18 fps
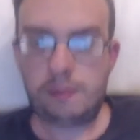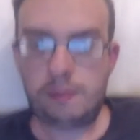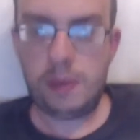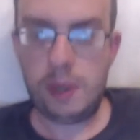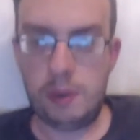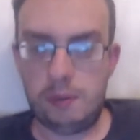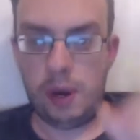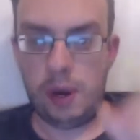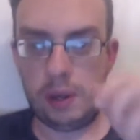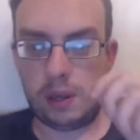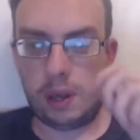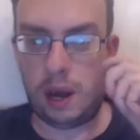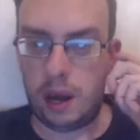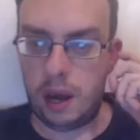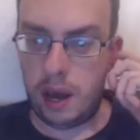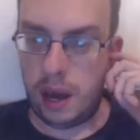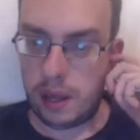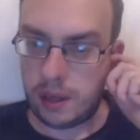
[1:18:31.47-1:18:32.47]
Rod, hi
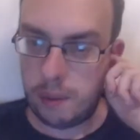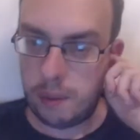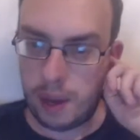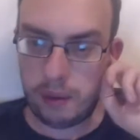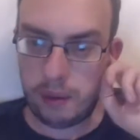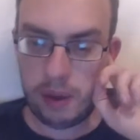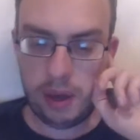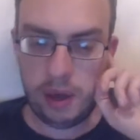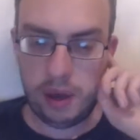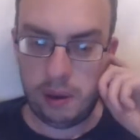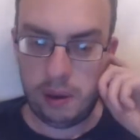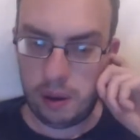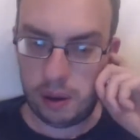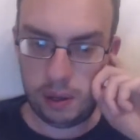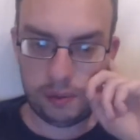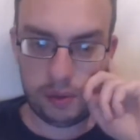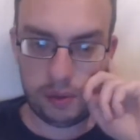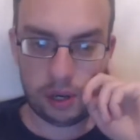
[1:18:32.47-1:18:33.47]
Adam, how are you?
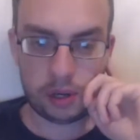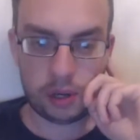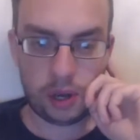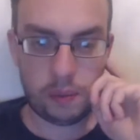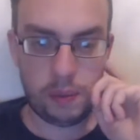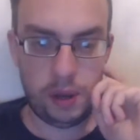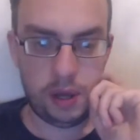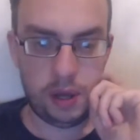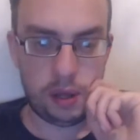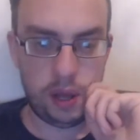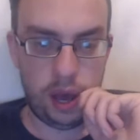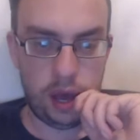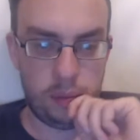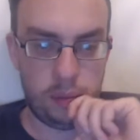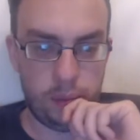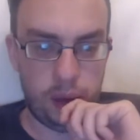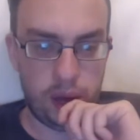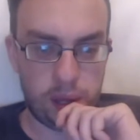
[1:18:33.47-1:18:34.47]
You've just come in at the end,
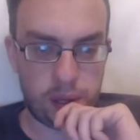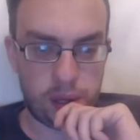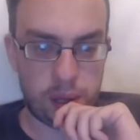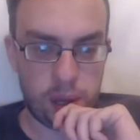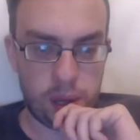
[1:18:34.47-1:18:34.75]
mate.